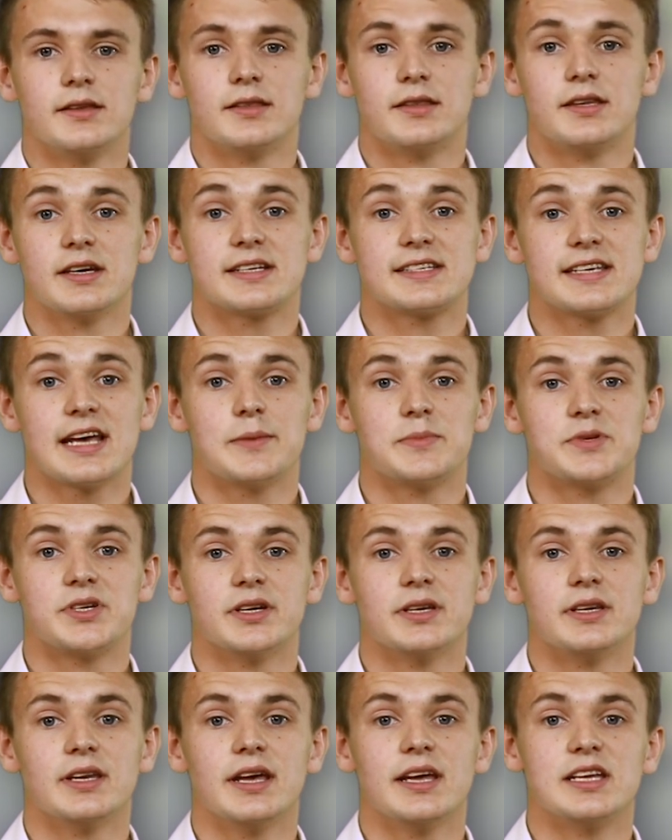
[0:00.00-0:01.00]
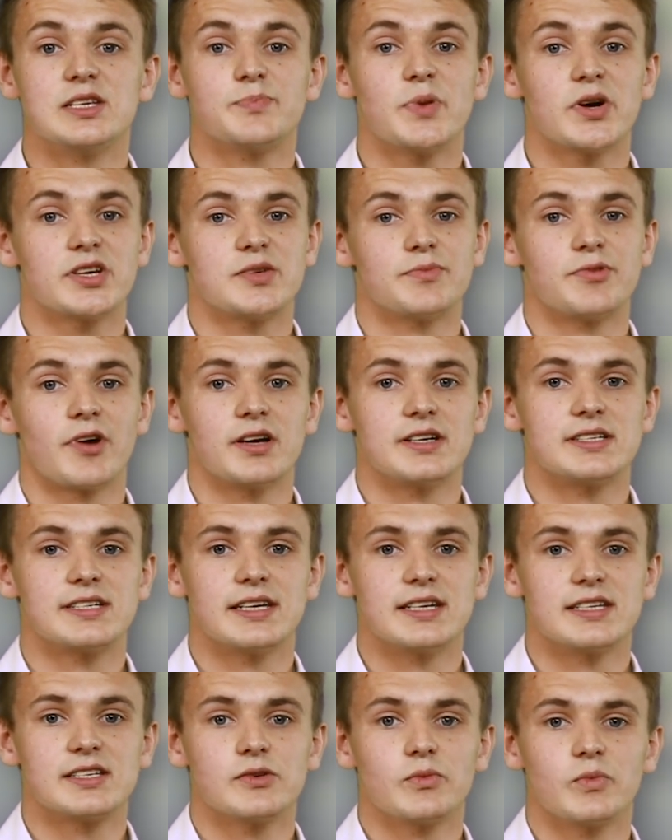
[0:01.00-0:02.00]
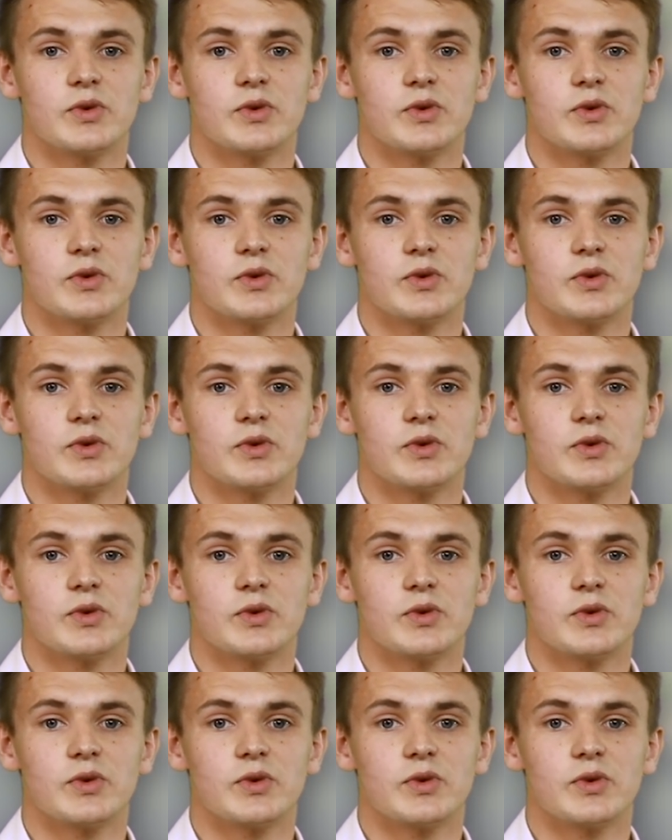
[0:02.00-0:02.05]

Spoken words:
The exception is butter prices,